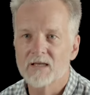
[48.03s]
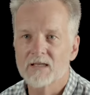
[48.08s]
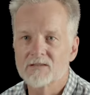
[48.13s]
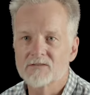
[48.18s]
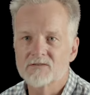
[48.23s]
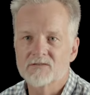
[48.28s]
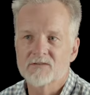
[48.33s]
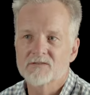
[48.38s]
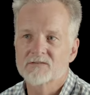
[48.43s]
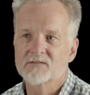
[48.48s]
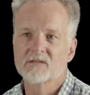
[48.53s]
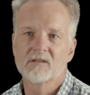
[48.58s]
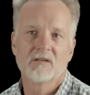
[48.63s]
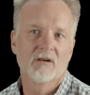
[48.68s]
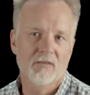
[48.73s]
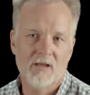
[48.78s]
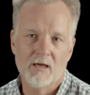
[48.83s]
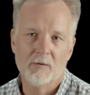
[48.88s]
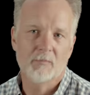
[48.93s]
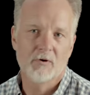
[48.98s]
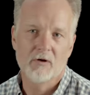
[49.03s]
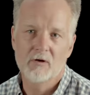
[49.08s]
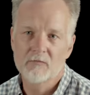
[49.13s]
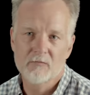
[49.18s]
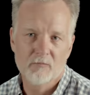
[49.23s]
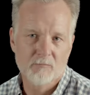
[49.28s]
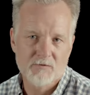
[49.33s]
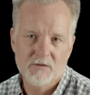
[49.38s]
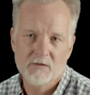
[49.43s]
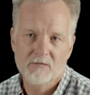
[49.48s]
It's just that, that period
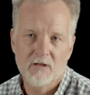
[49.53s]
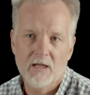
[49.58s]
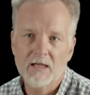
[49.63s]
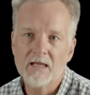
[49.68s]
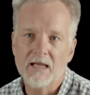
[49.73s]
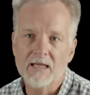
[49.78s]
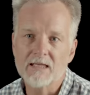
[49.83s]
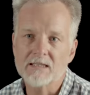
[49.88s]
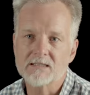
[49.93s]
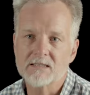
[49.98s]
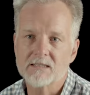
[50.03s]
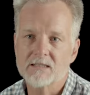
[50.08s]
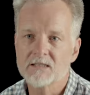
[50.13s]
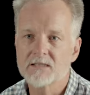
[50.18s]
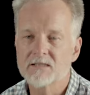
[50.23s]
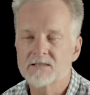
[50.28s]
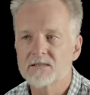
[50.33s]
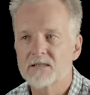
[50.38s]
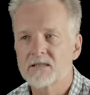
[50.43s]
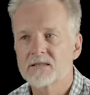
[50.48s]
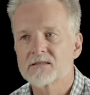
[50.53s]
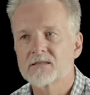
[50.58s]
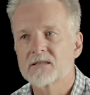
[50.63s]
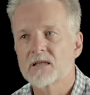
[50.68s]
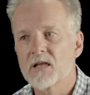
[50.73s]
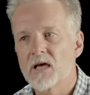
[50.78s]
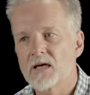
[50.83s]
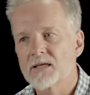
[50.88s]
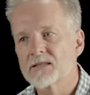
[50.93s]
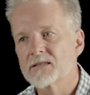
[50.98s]
from sort of the late 80s into the
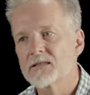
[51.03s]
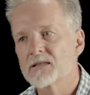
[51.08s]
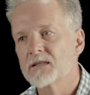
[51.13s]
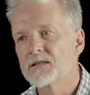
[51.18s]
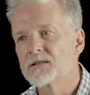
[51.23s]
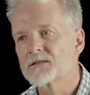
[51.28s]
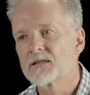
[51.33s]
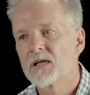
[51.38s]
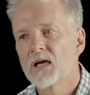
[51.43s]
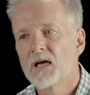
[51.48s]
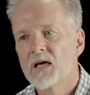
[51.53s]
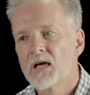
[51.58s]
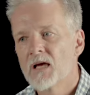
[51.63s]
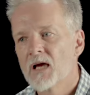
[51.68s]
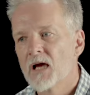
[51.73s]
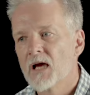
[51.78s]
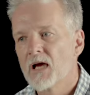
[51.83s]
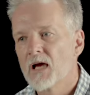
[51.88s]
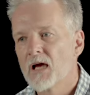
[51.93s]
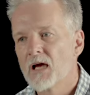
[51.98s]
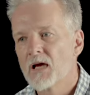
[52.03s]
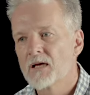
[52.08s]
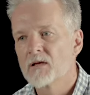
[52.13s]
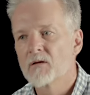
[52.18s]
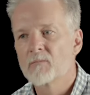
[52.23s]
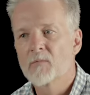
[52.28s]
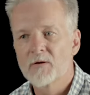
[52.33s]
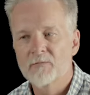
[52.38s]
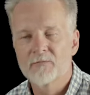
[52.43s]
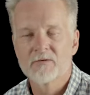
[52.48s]
90s,
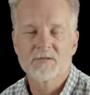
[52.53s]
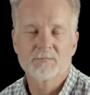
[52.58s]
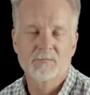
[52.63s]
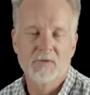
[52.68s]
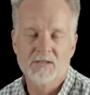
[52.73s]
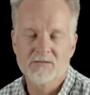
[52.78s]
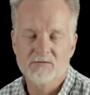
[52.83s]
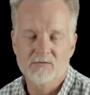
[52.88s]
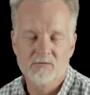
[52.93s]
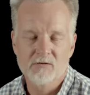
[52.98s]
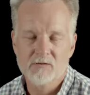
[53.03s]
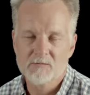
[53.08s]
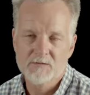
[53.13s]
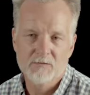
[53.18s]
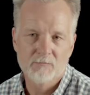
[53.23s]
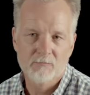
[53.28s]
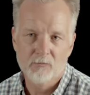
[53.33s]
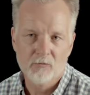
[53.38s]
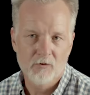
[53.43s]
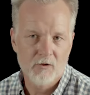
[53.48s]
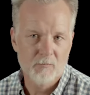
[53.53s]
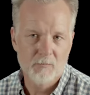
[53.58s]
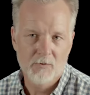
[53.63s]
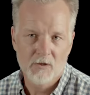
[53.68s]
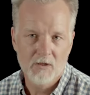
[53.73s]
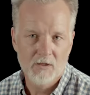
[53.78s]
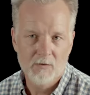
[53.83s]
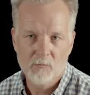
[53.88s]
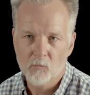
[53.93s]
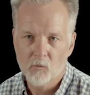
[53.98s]
my first big story was before the
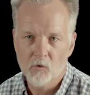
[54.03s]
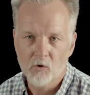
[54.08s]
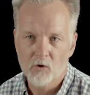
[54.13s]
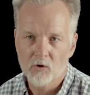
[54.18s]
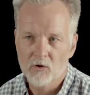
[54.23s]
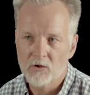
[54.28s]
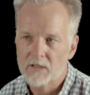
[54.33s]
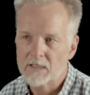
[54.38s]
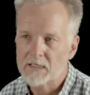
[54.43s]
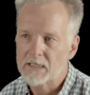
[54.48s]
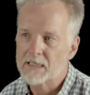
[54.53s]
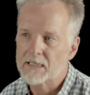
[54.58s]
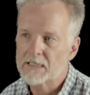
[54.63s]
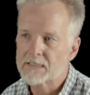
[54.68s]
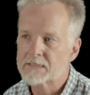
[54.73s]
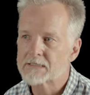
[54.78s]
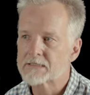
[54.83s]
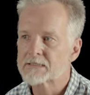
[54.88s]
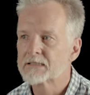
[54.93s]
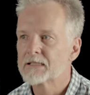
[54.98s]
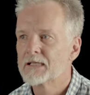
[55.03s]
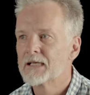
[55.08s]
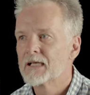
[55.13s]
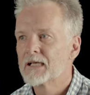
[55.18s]
Berlin Wall, and